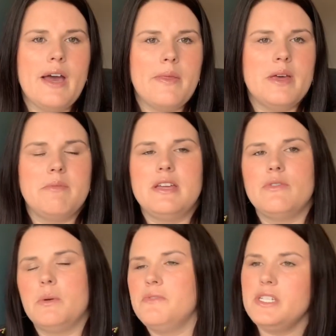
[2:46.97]
them either
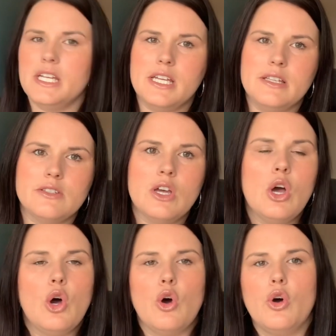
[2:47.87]
with jeans
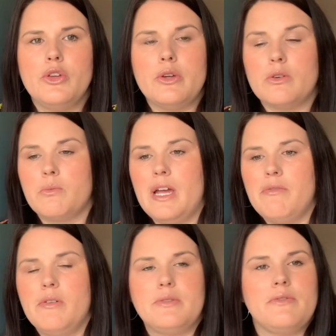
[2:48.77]
or you could wear
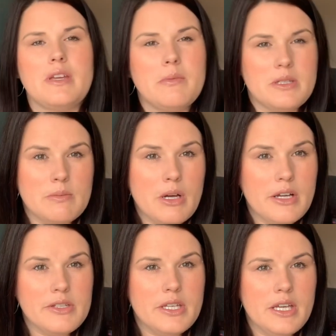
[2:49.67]
it with something a bit
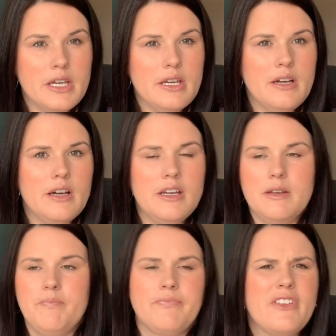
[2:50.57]
smarter,
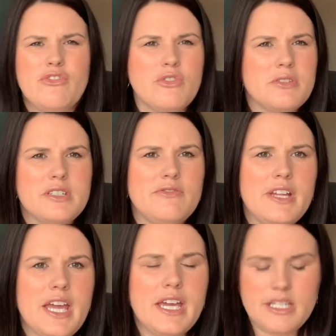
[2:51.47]
for all different
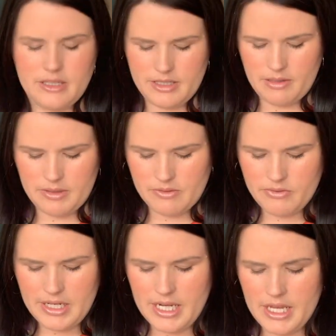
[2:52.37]
occasions. So it's a
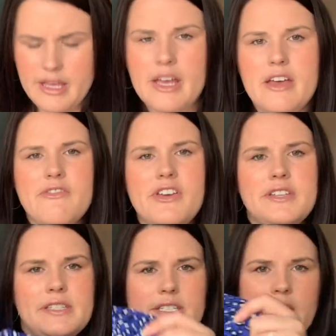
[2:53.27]
really
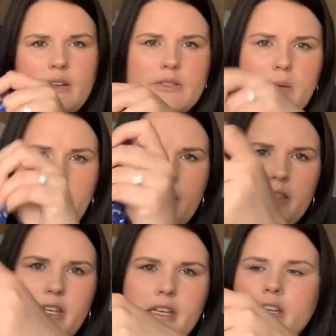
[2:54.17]
versatile top, I
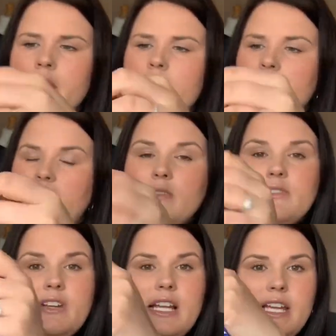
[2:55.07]
think. It was
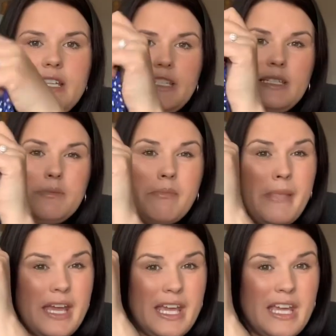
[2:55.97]
really easy to
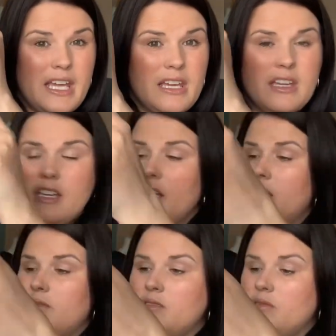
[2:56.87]
make,
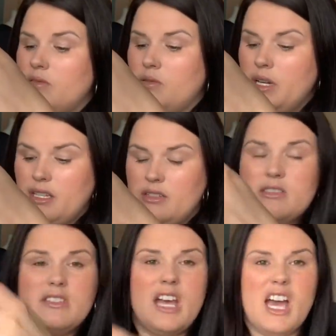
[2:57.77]
it's quick to
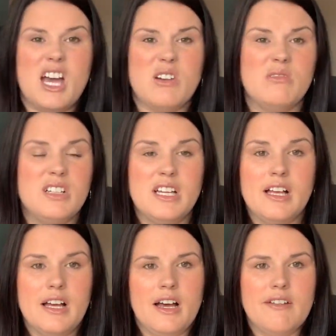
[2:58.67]
sew.
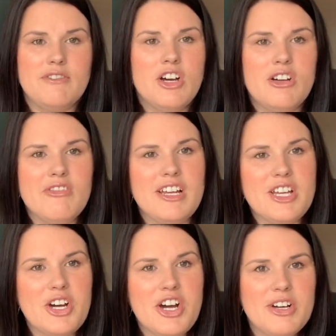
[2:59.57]
I've not really
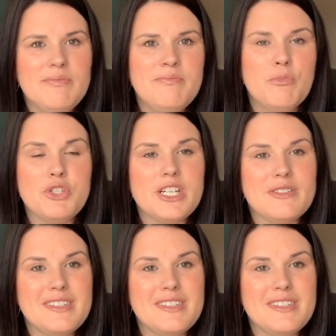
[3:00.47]
got much else to